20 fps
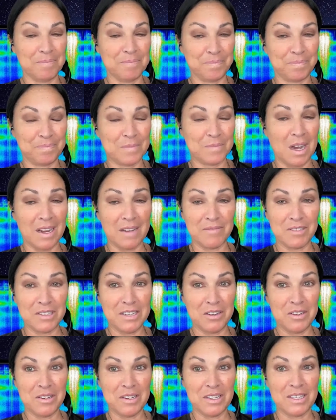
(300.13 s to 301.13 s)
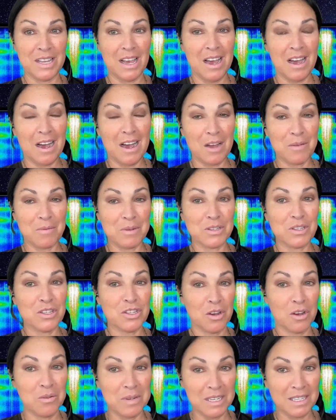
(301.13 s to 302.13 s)
I have to tell you guys, I was
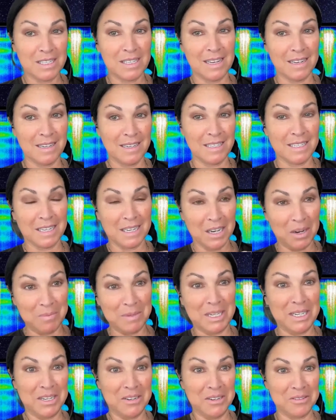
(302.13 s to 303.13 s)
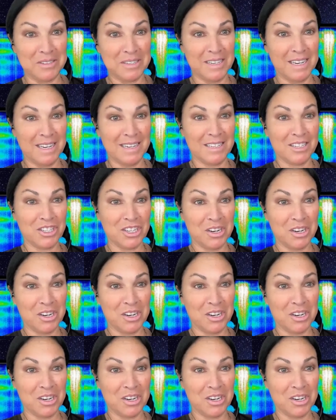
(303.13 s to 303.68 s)
so excited to come in here today to share